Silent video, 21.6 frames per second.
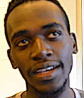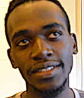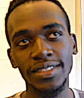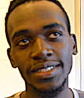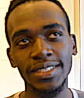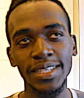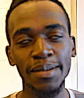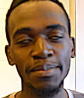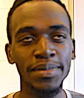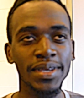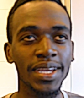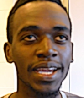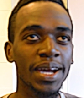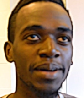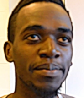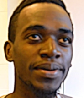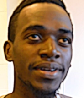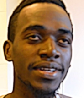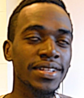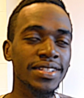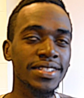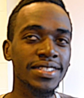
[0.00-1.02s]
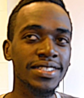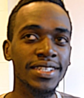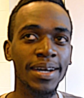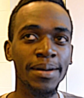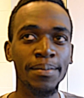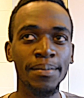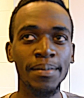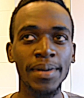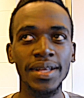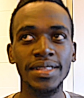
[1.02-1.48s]
Something happened
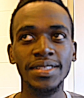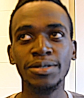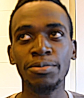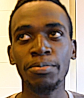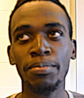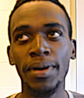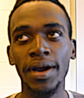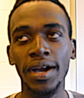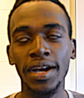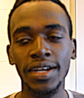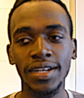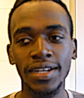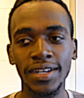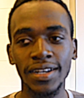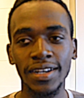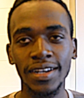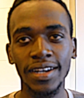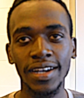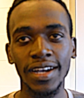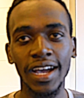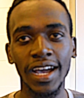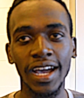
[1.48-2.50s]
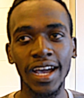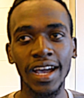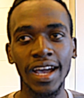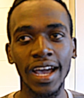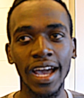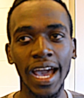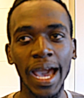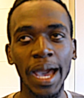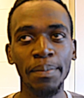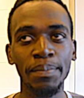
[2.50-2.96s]
some months back.
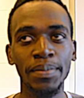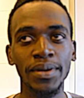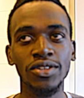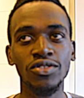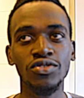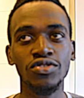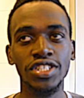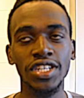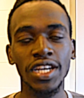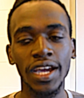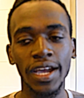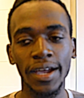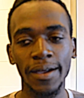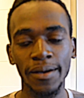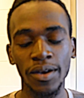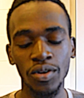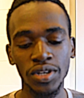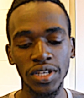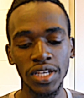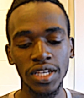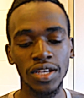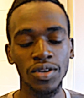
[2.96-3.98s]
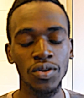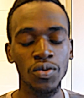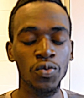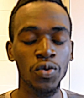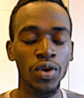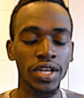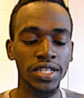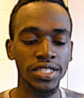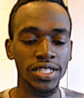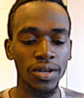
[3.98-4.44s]
I happened to share. Okay,
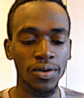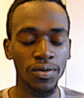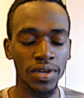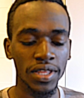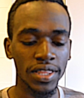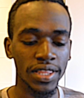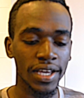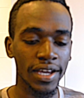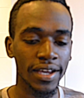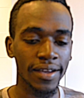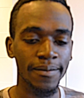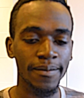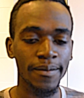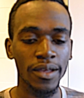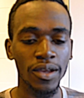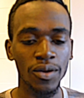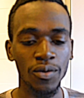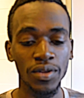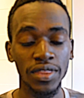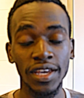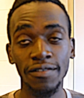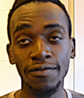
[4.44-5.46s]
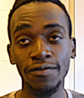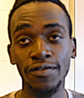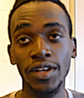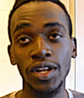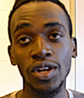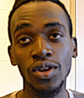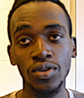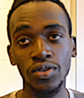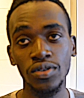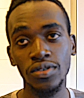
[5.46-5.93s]
we were sharing with a
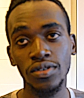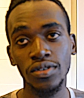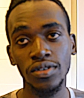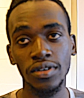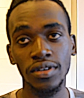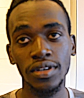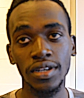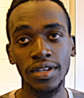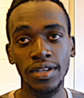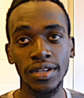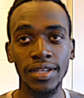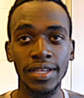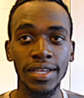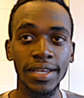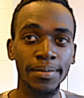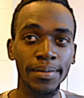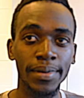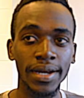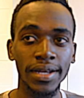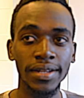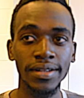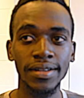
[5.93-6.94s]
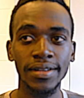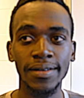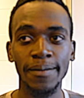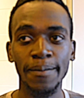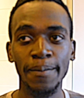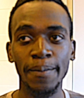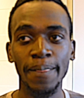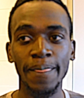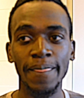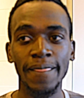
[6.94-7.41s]
fellow gay man,
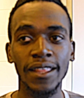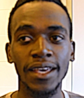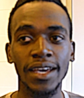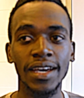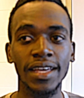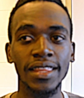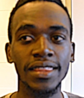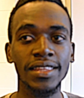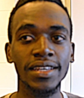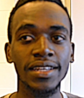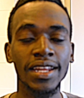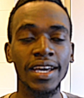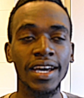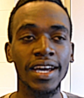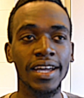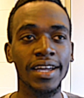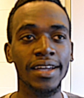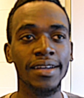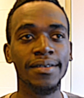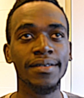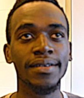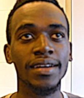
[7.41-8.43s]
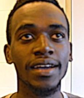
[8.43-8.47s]
and then out